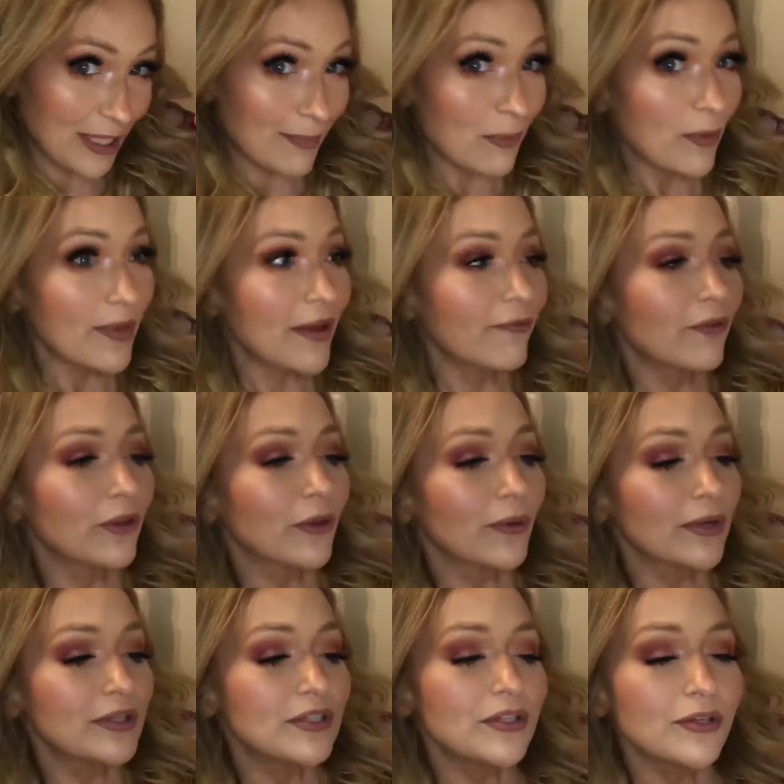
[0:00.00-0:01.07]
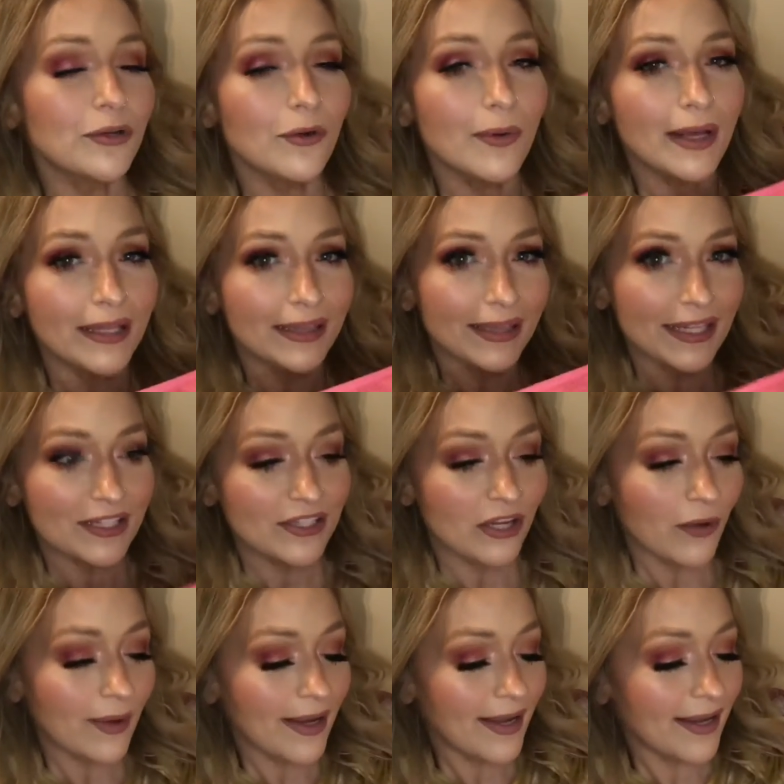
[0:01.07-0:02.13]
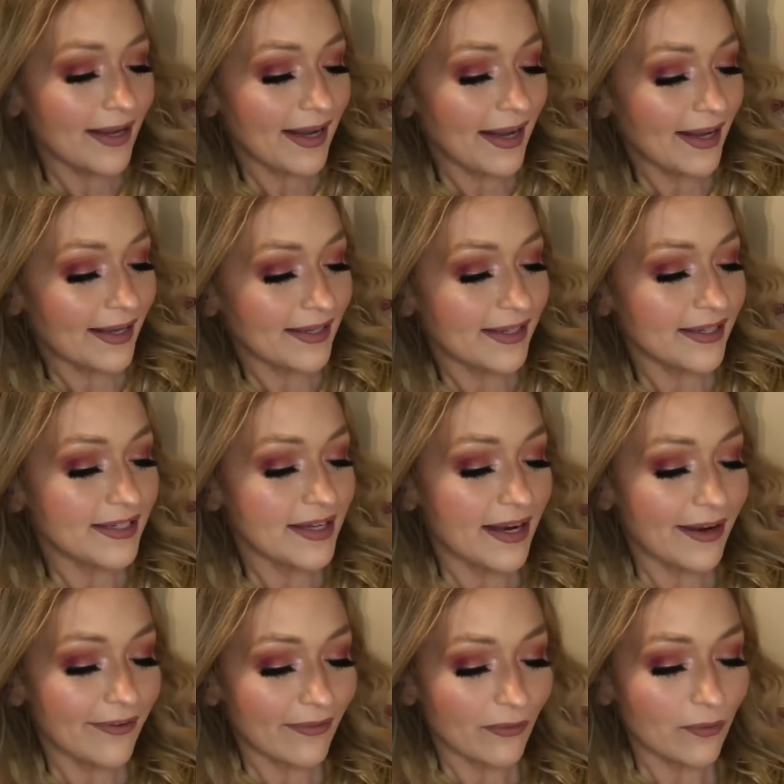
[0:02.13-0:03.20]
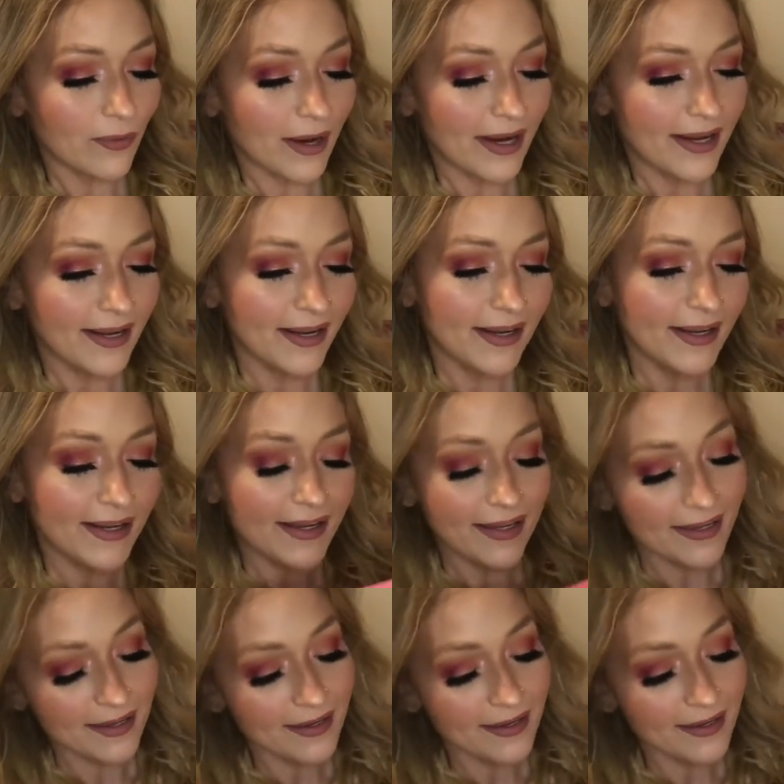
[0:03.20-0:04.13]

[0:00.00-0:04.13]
But without further ado, let's go ahead and dive right in.